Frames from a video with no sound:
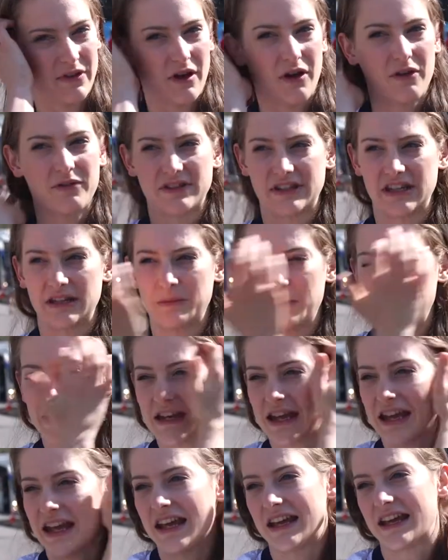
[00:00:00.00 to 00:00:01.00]
obviously the
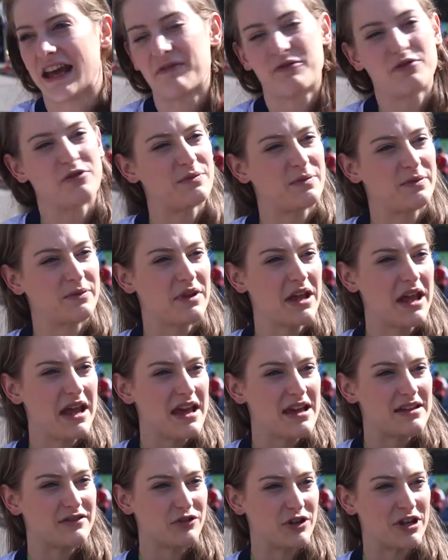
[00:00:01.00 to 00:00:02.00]
media here, everyone
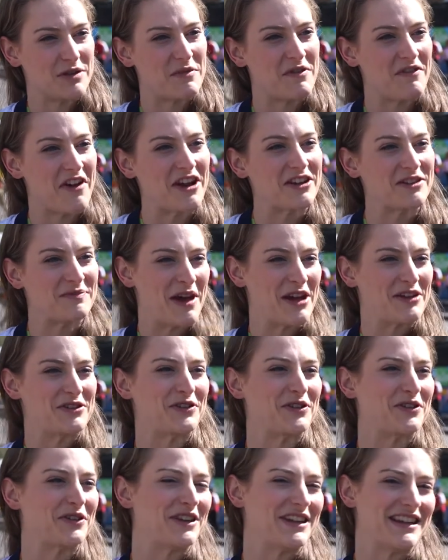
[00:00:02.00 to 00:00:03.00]
treating me very
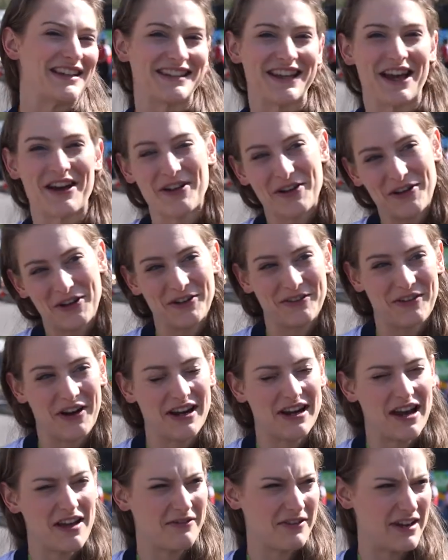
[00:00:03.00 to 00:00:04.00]
special, and it's all
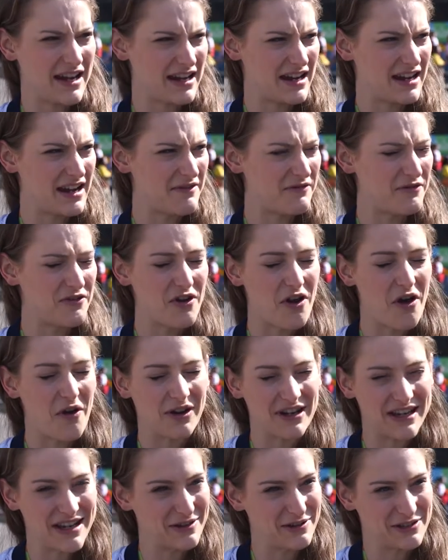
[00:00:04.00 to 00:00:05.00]
very lovely, and I have no
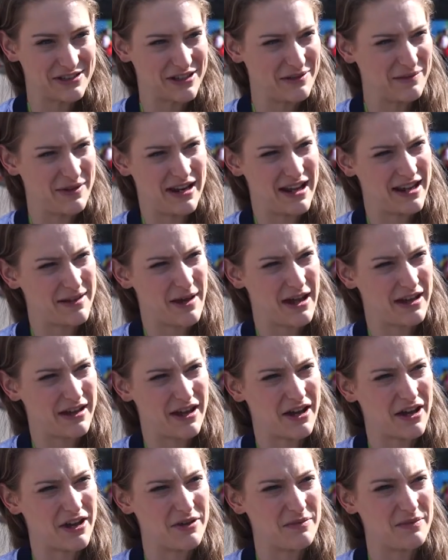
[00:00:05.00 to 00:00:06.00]
idea what it's going to be like back
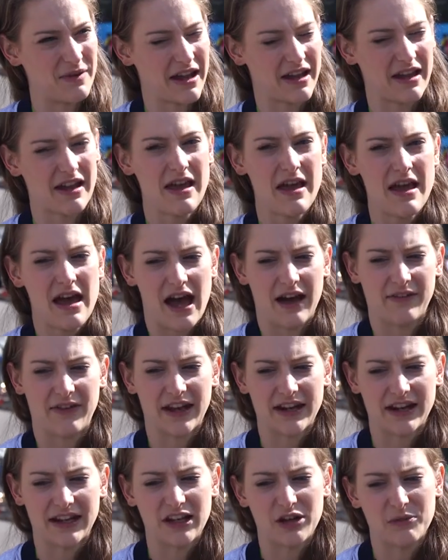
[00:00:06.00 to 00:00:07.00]
at home. Like, I've
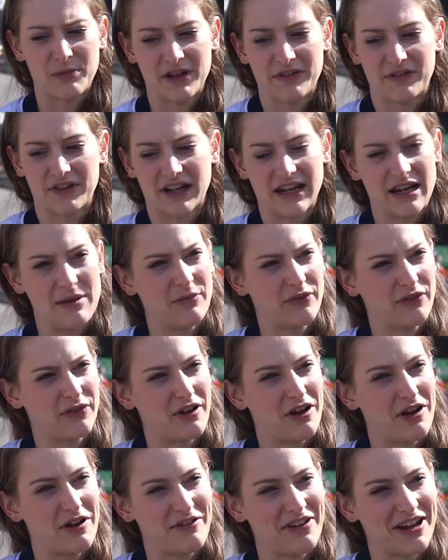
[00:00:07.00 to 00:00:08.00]
had a little bit of a glimpse.
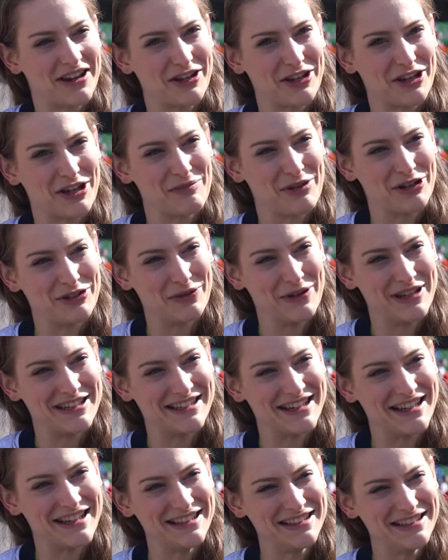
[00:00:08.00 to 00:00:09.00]
I've had a look at my
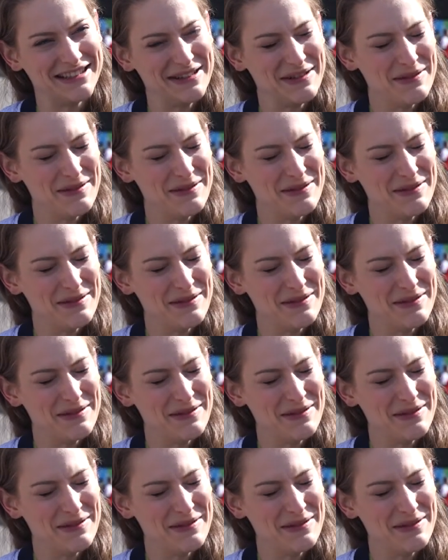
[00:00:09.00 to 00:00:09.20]
Twitter